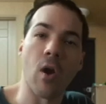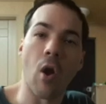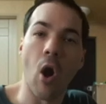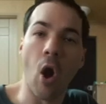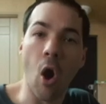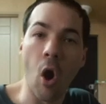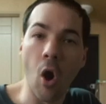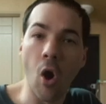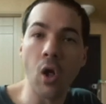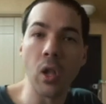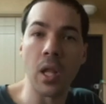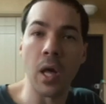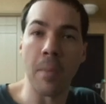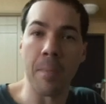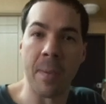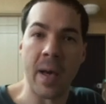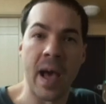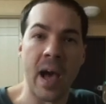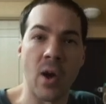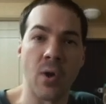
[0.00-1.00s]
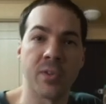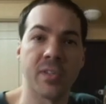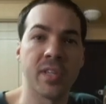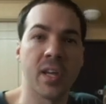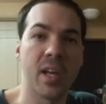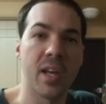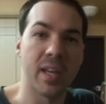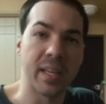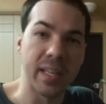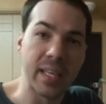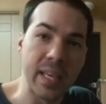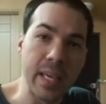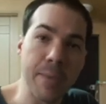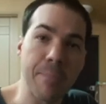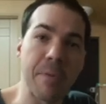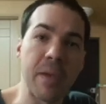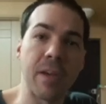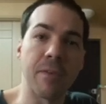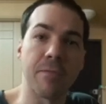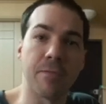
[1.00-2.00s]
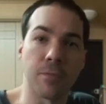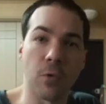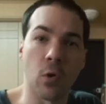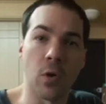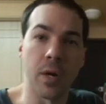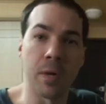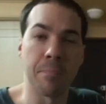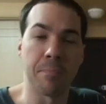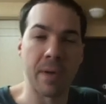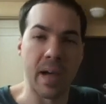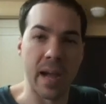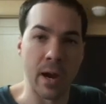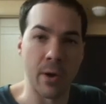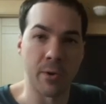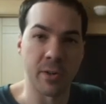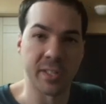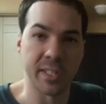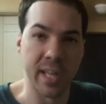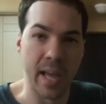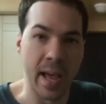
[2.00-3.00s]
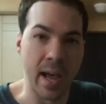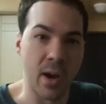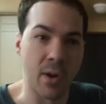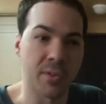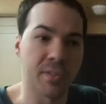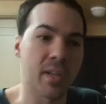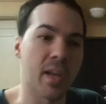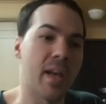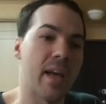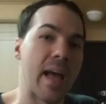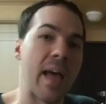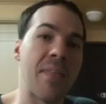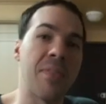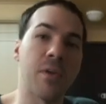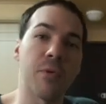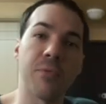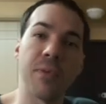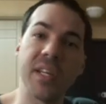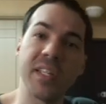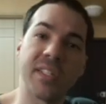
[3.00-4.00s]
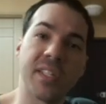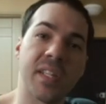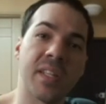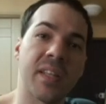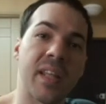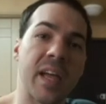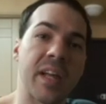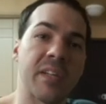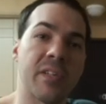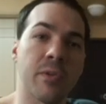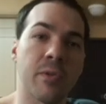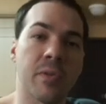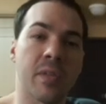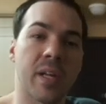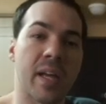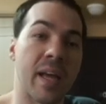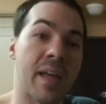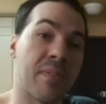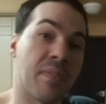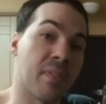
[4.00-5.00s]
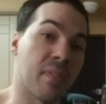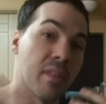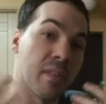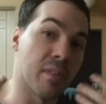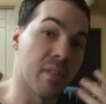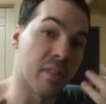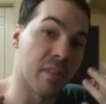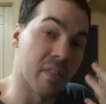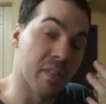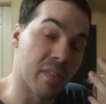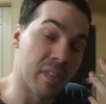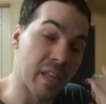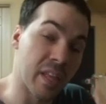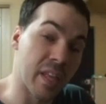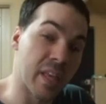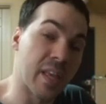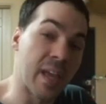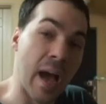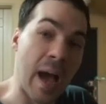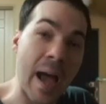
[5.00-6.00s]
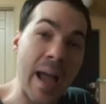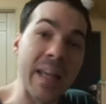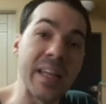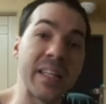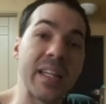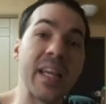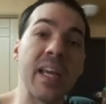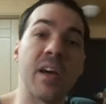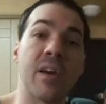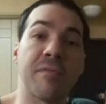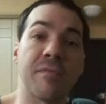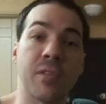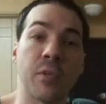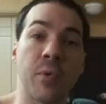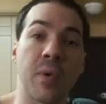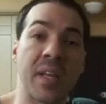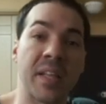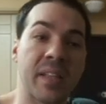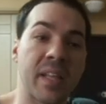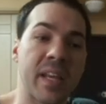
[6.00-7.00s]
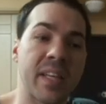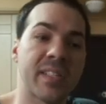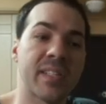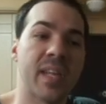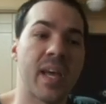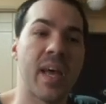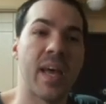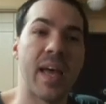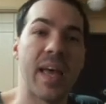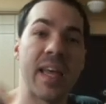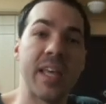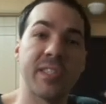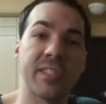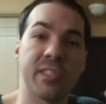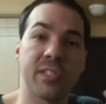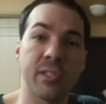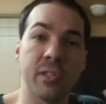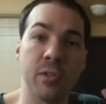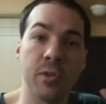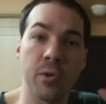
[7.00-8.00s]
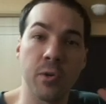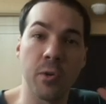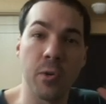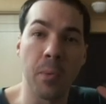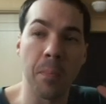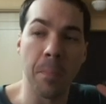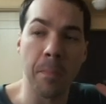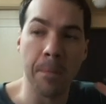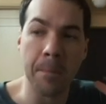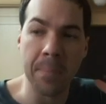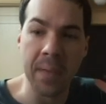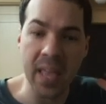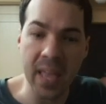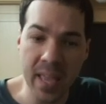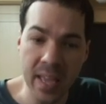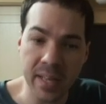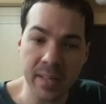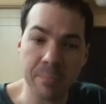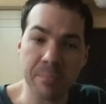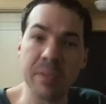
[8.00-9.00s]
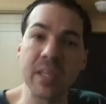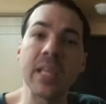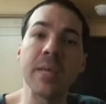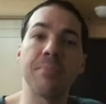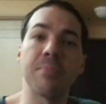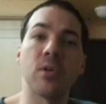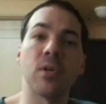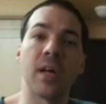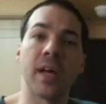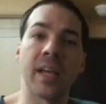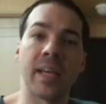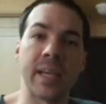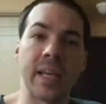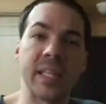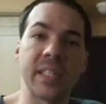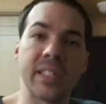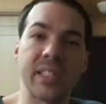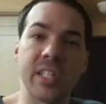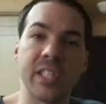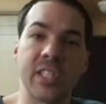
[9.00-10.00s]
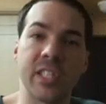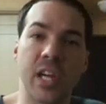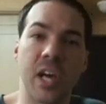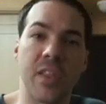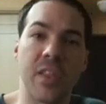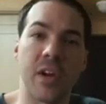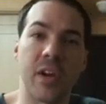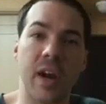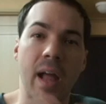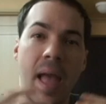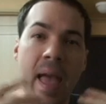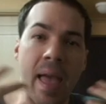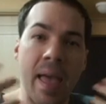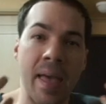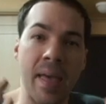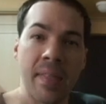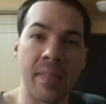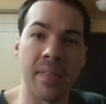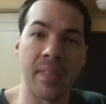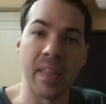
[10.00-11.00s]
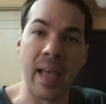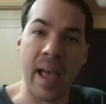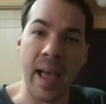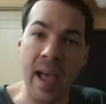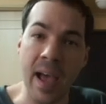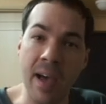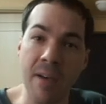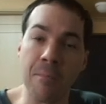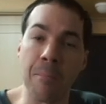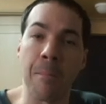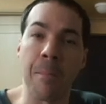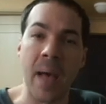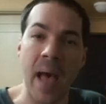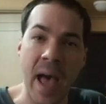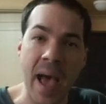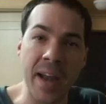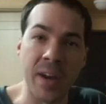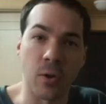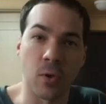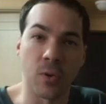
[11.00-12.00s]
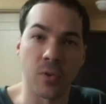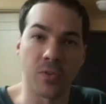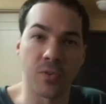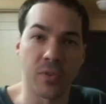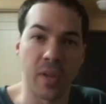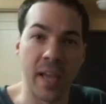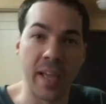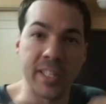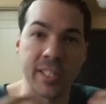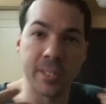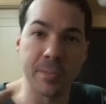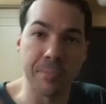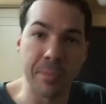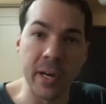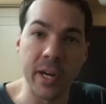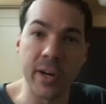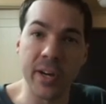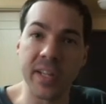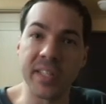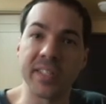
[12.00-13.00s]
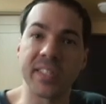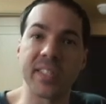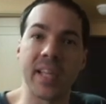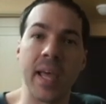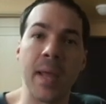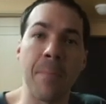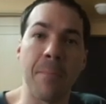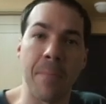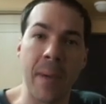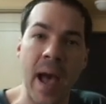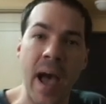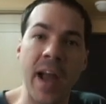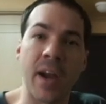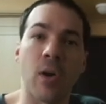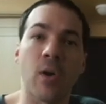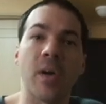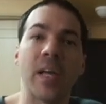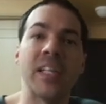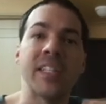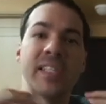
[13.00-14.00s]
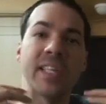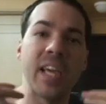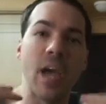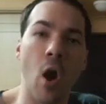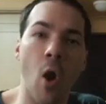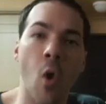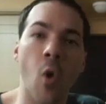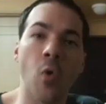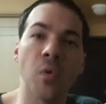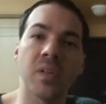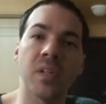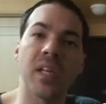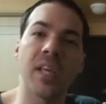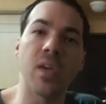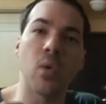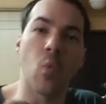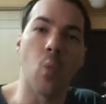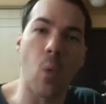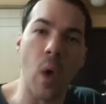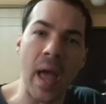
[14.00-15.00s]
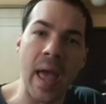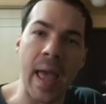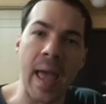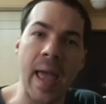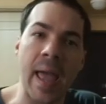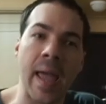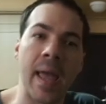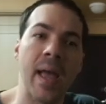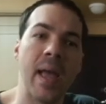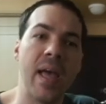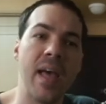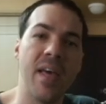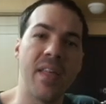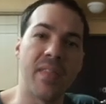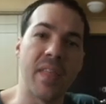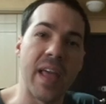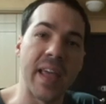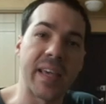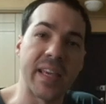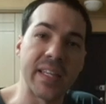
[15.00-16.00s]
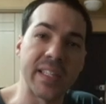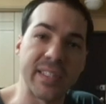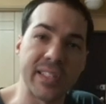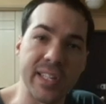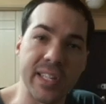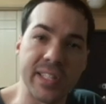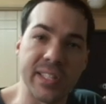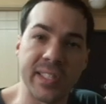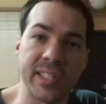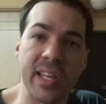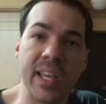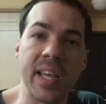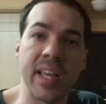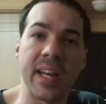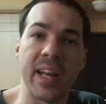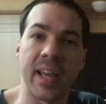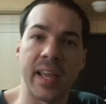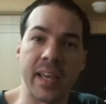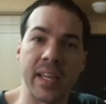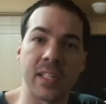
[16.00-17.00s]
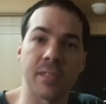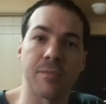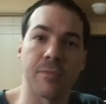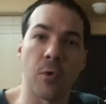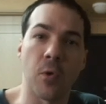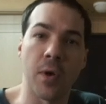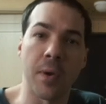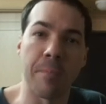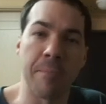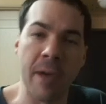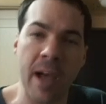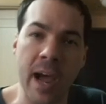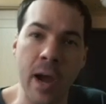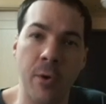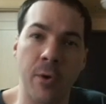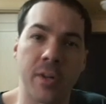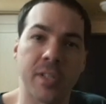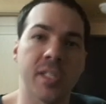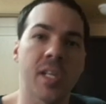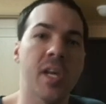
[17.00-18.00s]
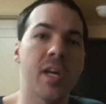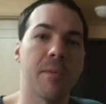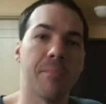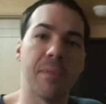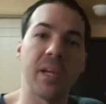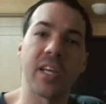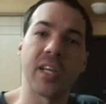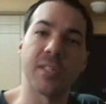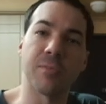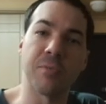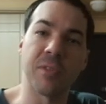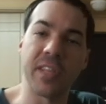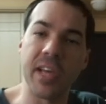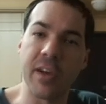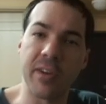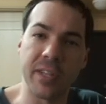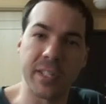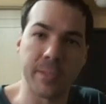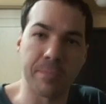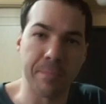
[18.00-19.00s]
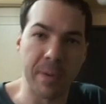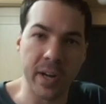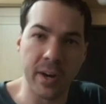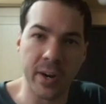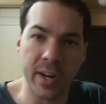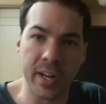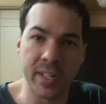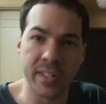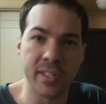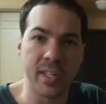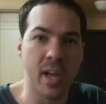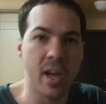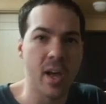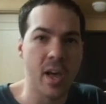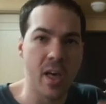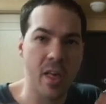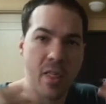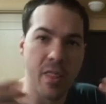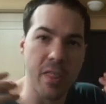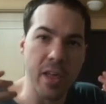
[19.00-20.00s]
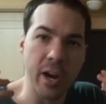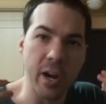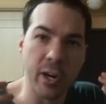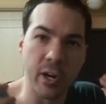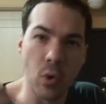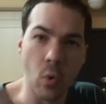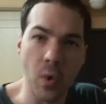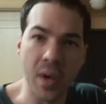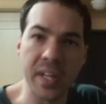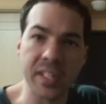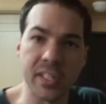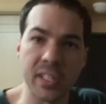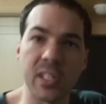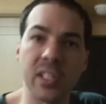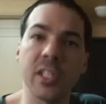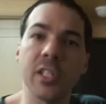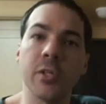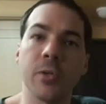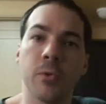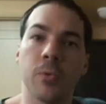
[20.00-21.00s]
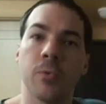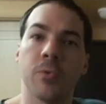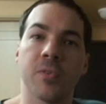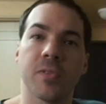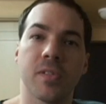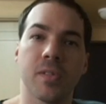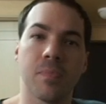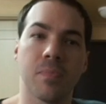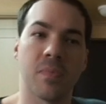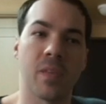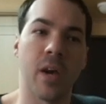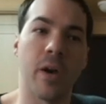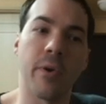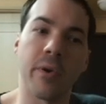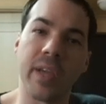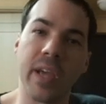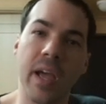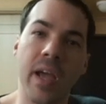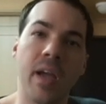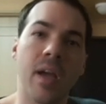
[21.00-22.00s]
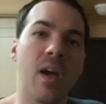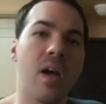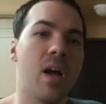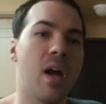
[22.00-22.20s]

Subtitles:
are all about keeping foreign powers out, and the reason they do that, and the idea of doing this, is to pit people against each other and have battles. Experience in battle is the only way they can succeed against foreign powers, because without experience, they're going to lose, okay?